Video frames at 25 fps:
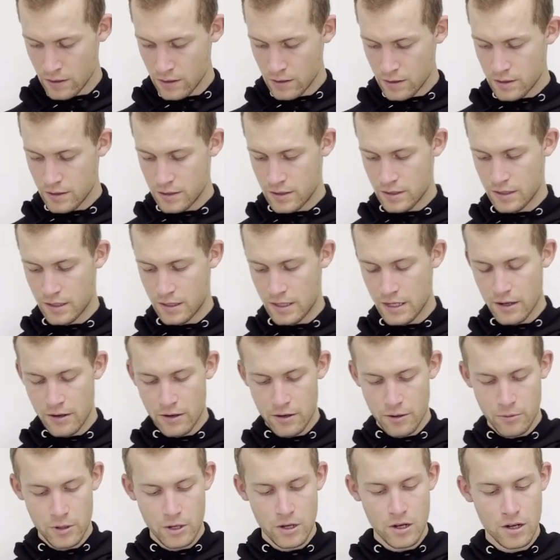So now that
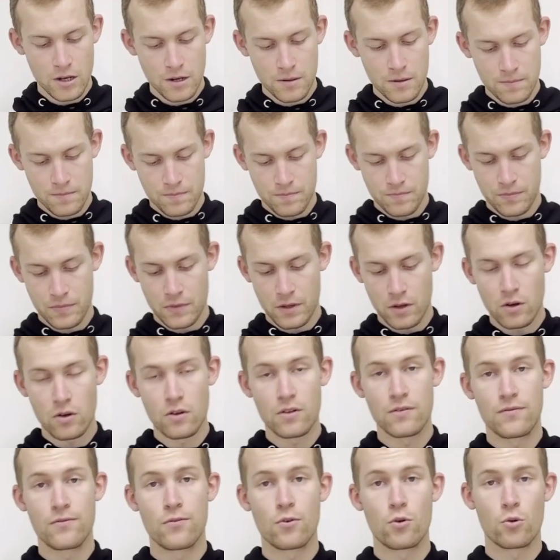we got all
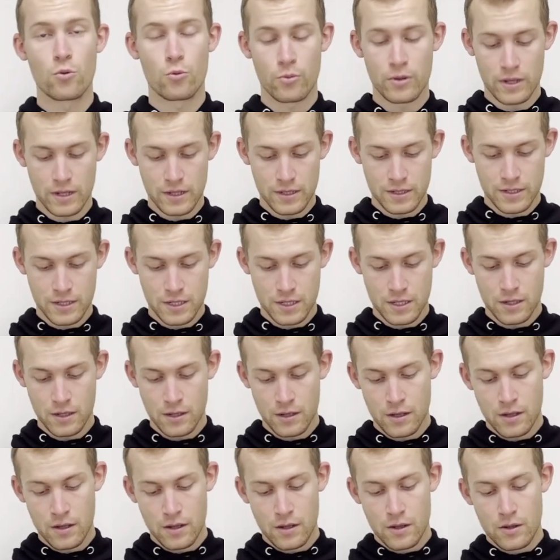4 wheels
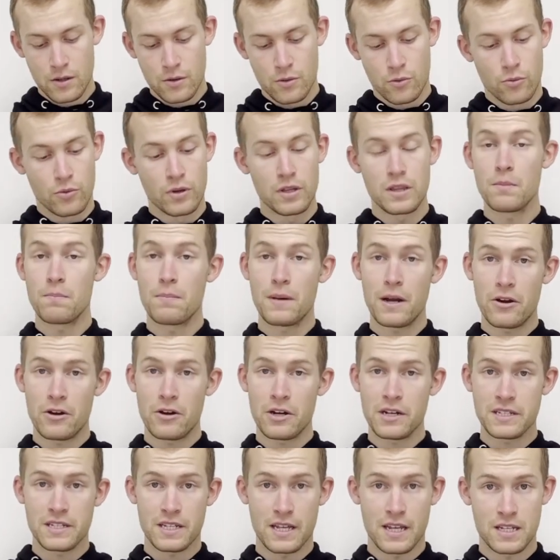with the
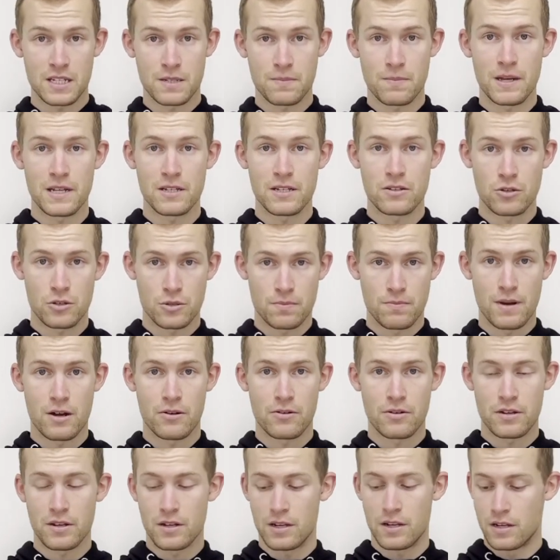bearings and the spacers
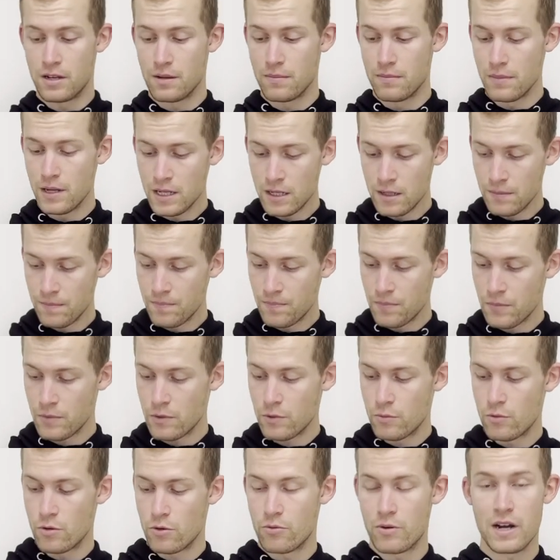mounted in the middle,
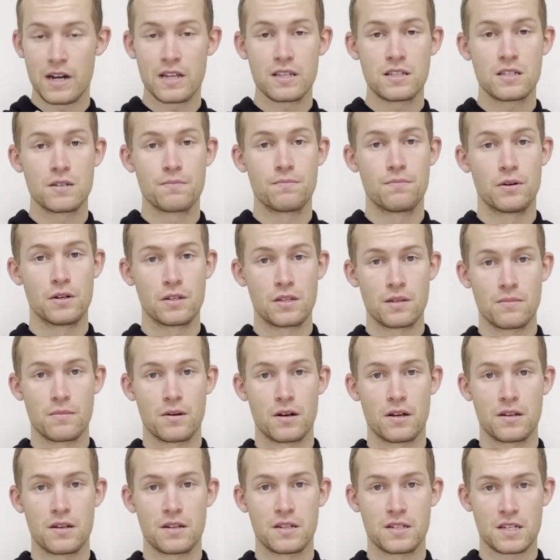we're ready to put them
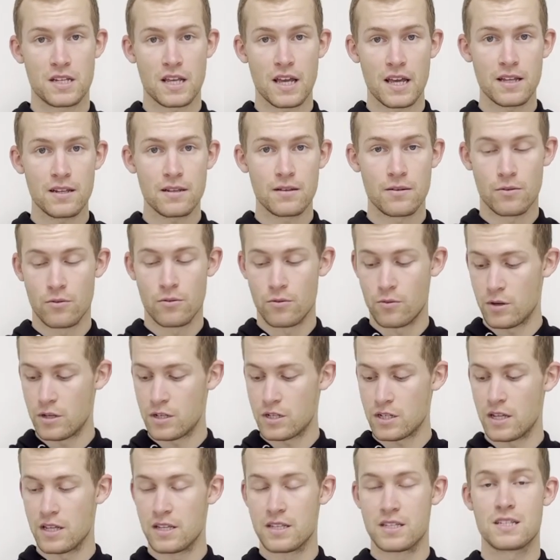on the skate, which
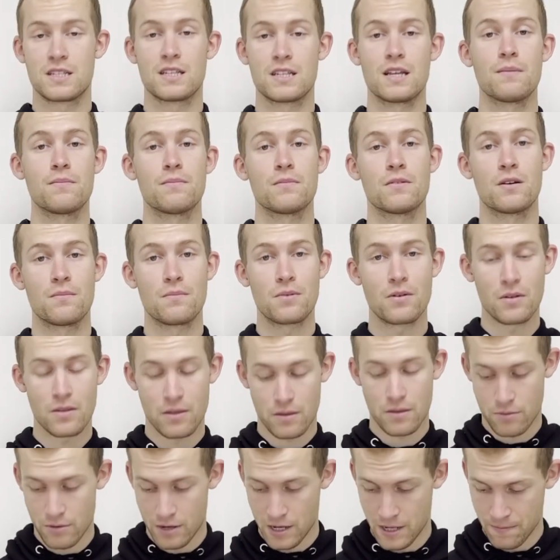is step number
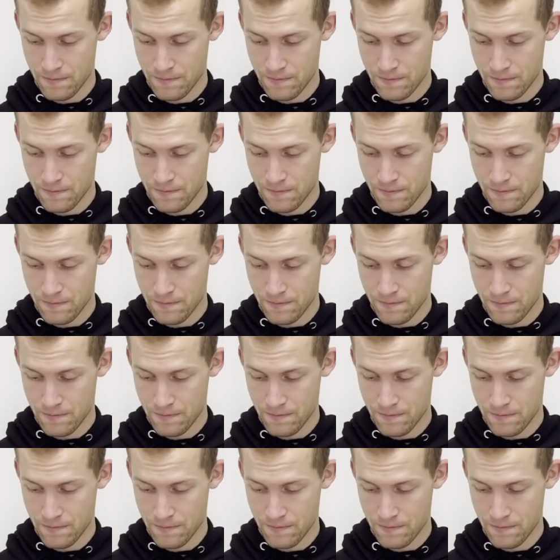3.